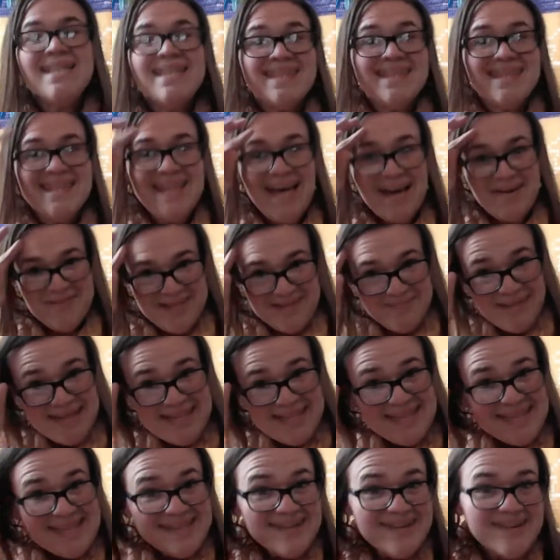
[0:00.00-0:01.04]
That was my
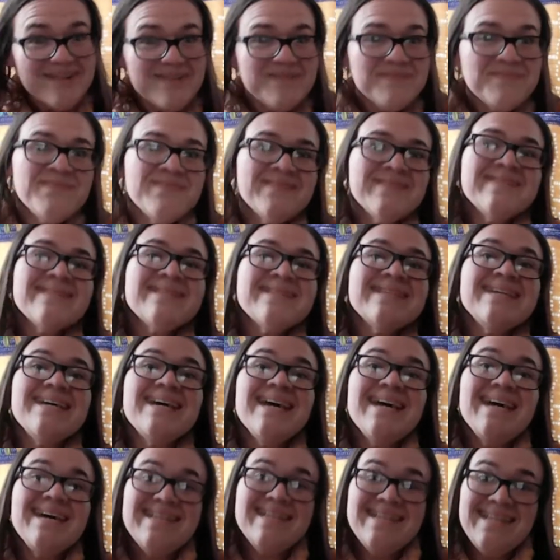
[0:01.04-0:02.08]
sister.
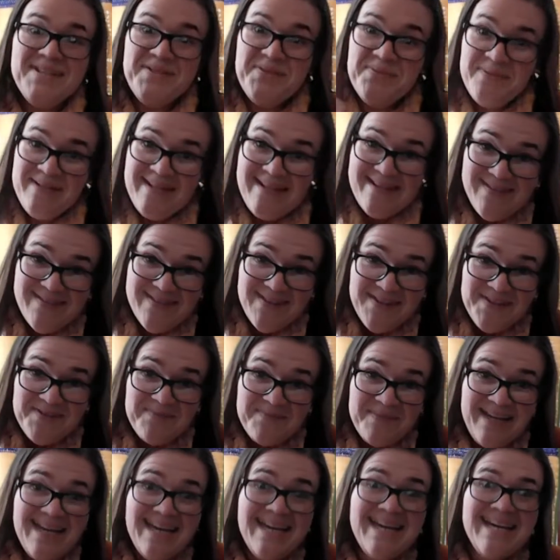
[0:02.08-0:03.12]
And then someone else called me.